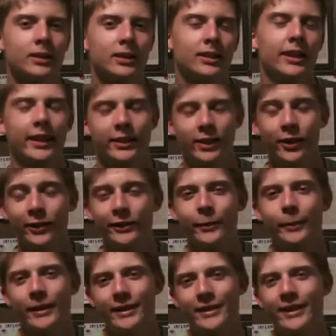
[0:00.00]
Like talk to
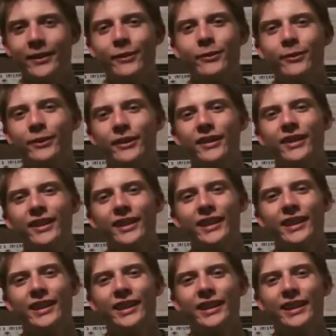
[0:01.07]
myself.
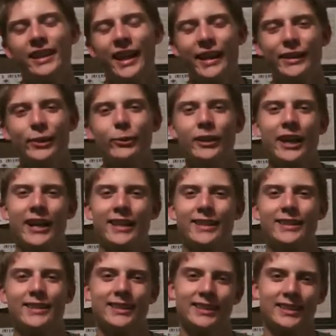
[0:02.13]
And you guys.
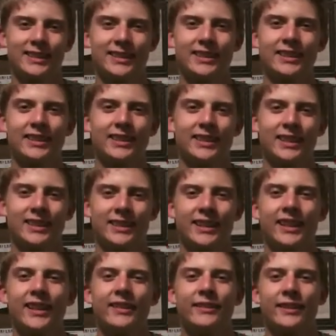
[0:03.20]
Because I
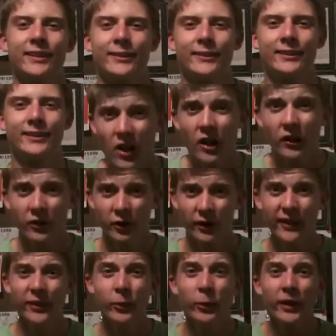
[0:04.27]
love you. So
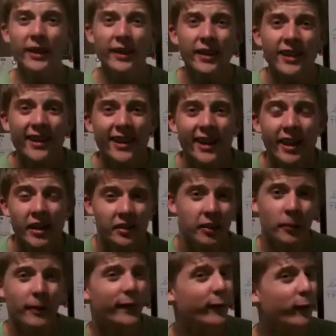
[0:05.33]
this week,
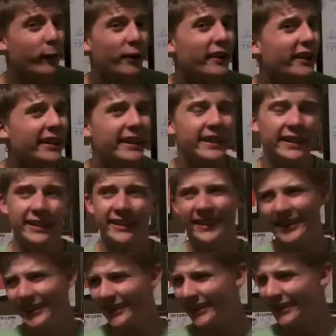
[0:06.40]
something really
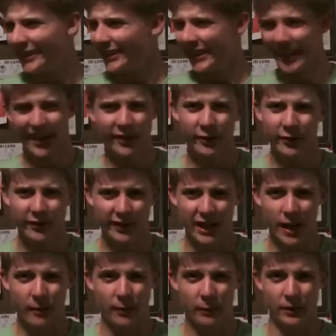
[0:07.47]
interesting
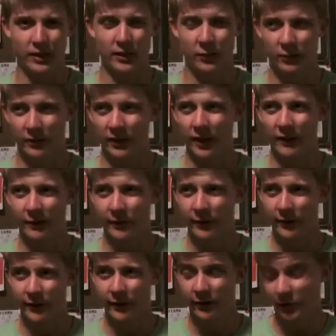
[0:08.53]
happened to me. It's kind of a
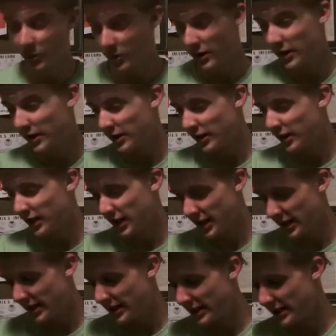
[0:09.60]
funny story.
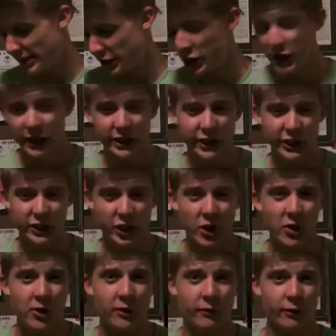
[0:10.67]
I got a
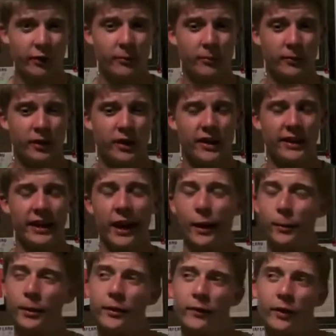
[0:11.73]
call from
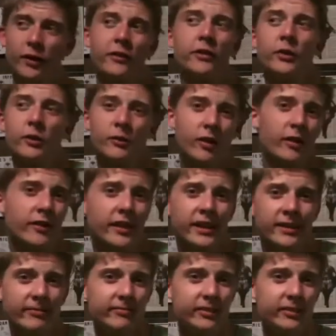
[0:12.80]
Academy of Arts University.